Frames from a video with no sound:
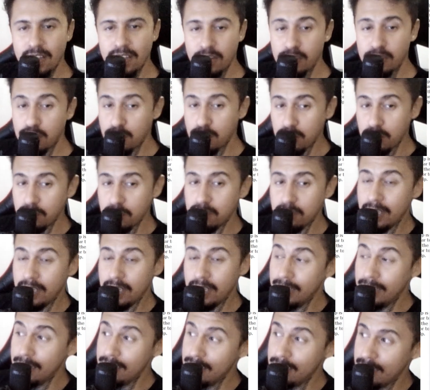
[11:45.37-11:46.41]
So
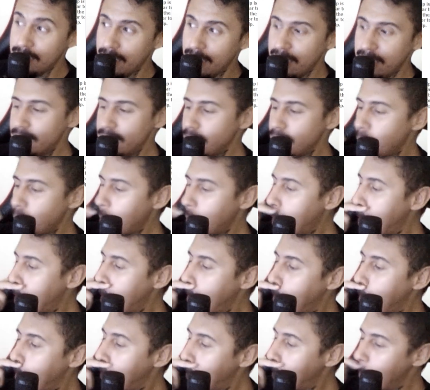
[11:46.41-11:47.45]
in this case,
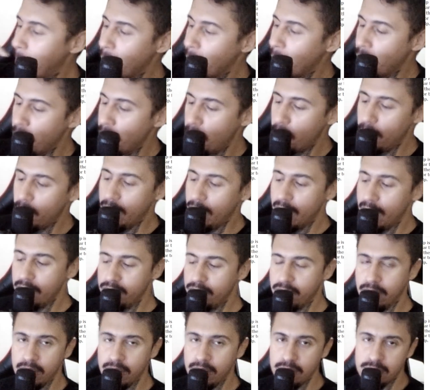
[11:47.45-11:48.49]
we have
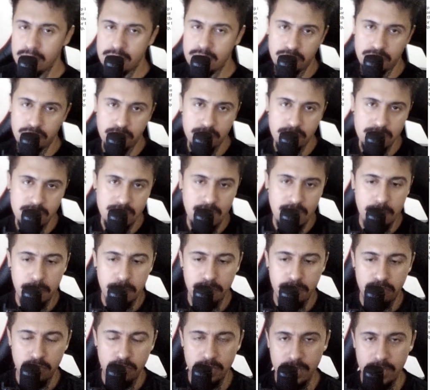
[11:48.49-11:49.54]
a different type
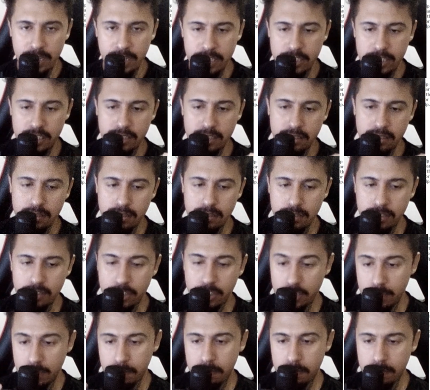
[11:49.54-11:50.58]
of
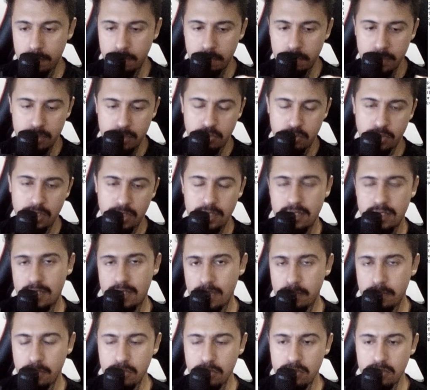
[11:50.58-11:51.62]
relationship between the
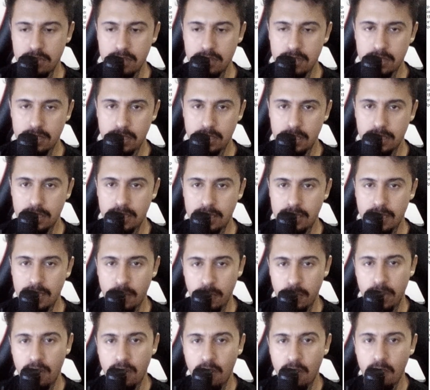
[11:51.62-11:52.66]
tables that
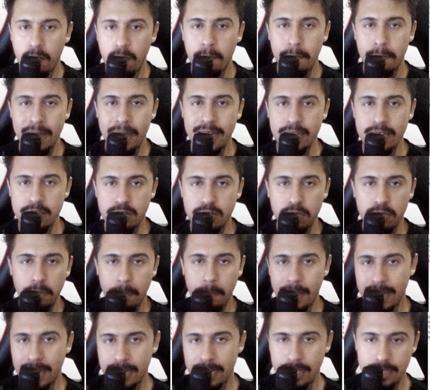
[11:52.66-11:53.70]
we call many to
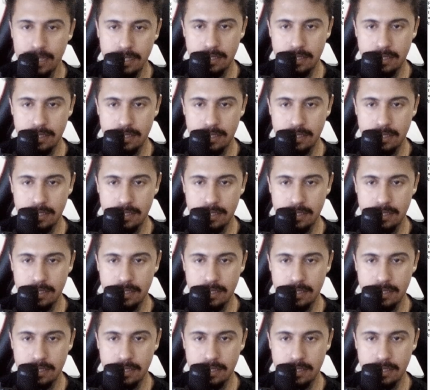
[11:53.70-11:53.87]
many,